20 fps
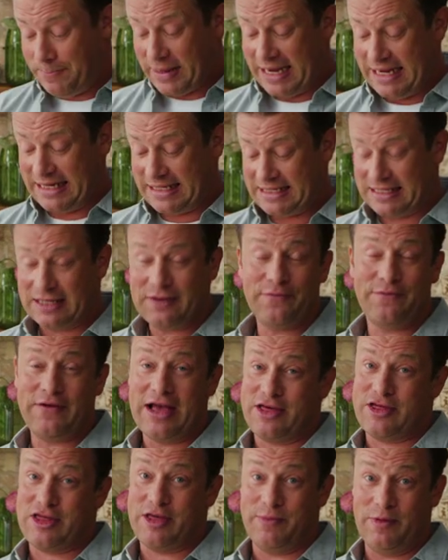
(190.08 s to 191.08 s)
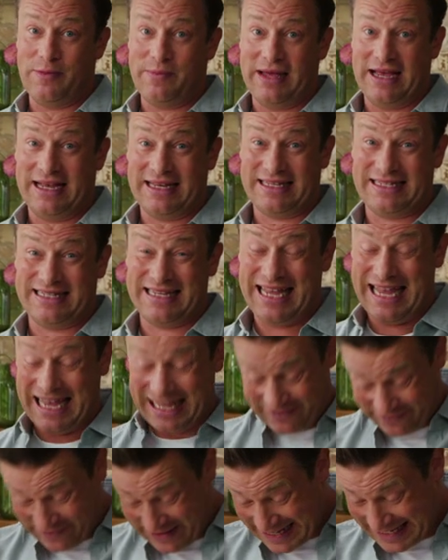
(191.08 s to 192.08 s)
base vegetable mix.
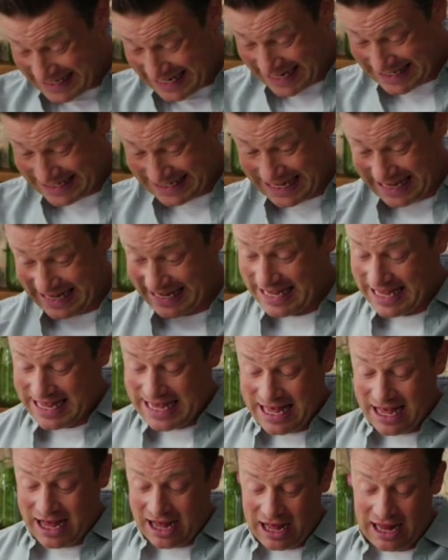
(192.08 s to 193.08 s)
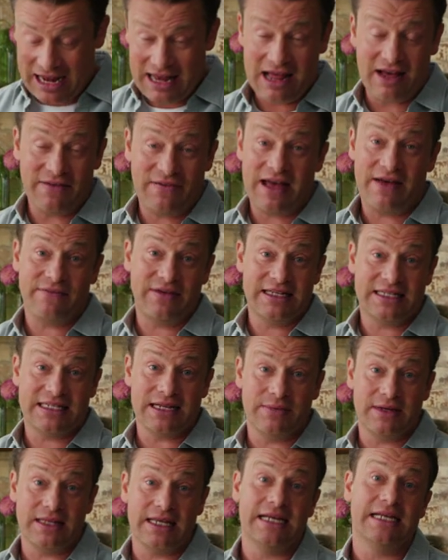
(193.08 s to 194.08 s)
It's fantastic. I love having
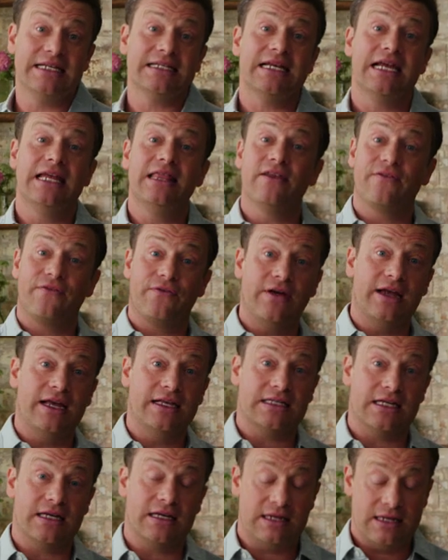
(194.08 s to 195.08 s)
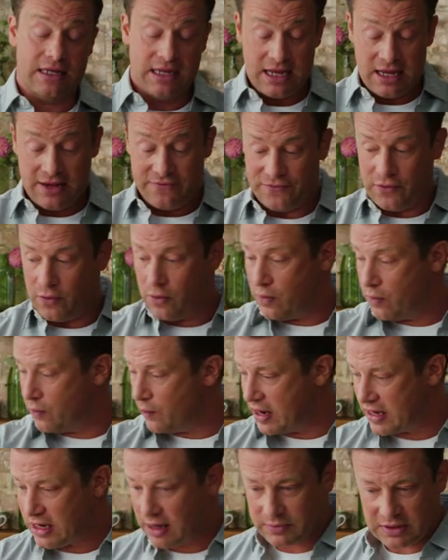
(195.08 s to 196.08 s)
some of these in the freezer for
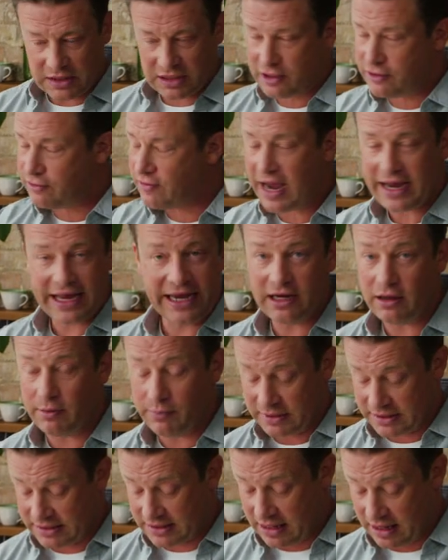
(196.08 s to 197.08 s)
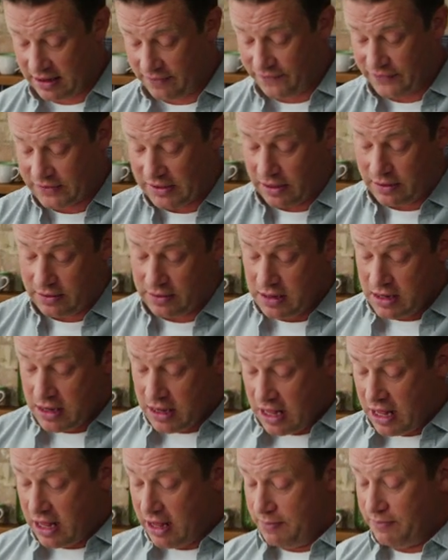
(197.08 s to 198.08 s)
when I'm just cracking on with stuff. So
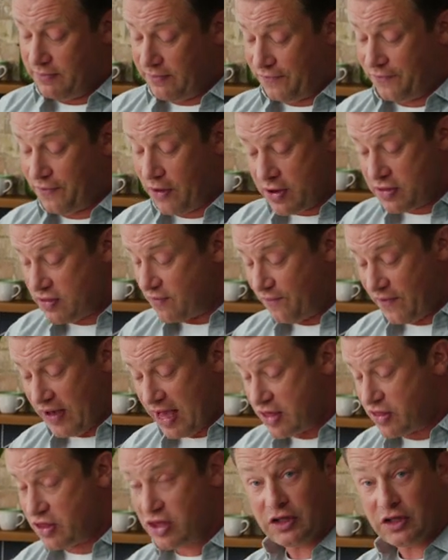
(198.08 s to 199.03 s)
um, frozen veg,